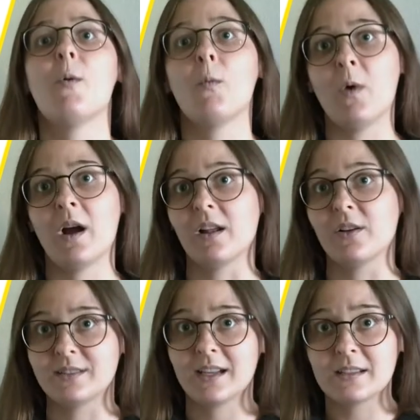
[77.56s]
while
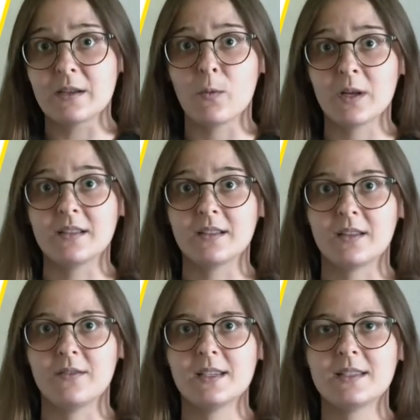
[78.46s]
conducting
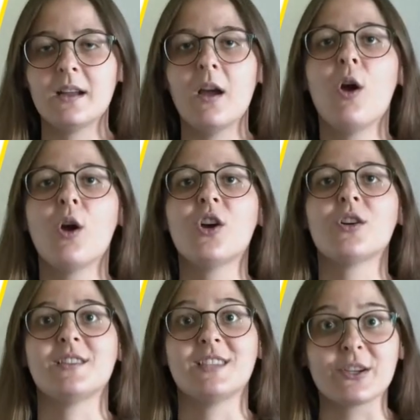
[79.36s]
quantitative easing
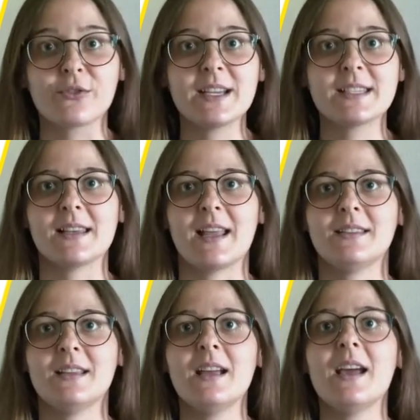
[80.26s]
could decrease
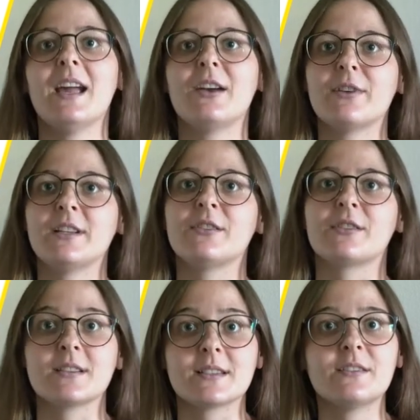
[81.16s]
lending and
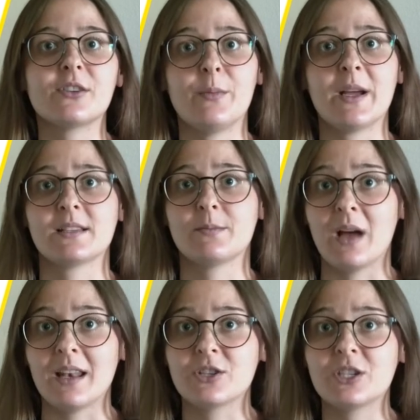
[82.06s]
render the central bank's
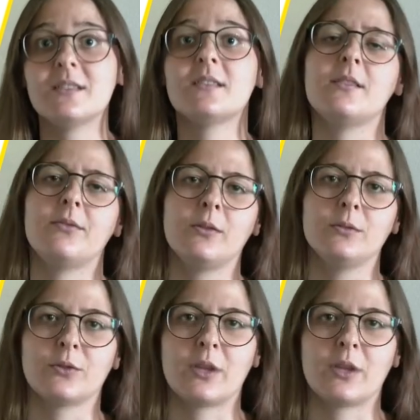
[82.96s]
balance sheet difficult to